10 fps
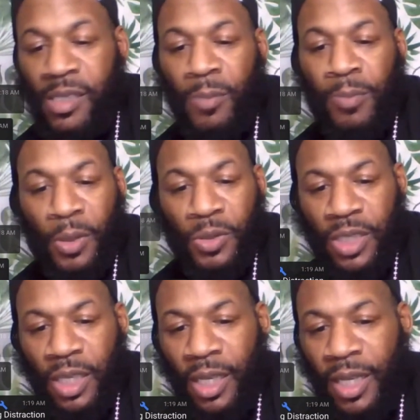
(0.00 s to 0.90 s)

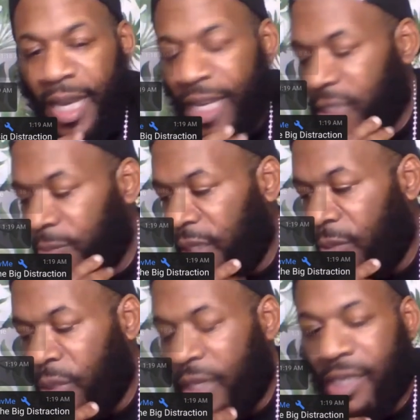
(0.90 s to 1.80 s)
Daboski and asked me
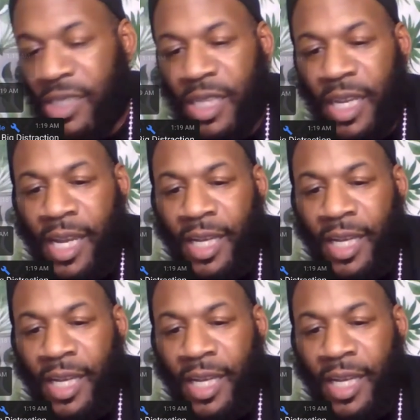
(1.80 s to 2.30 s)
where I stand.